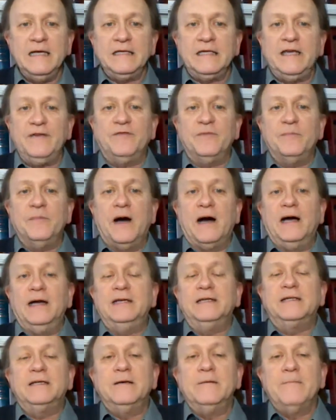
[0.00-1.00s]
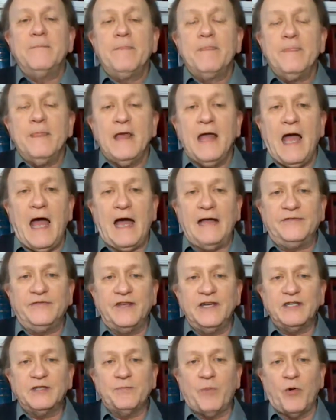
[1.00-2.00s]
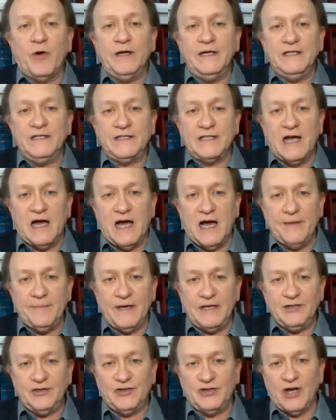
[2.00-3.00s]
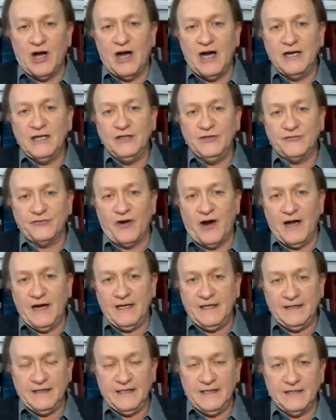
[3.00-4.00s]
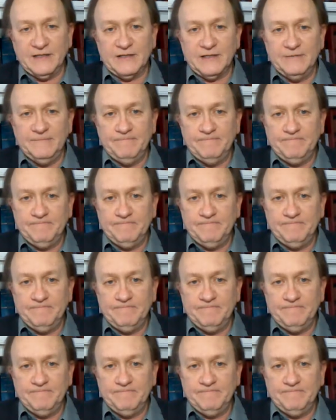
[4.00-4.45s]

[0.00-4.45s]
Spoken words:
Keep in mind, at this point in time, as John is writing this,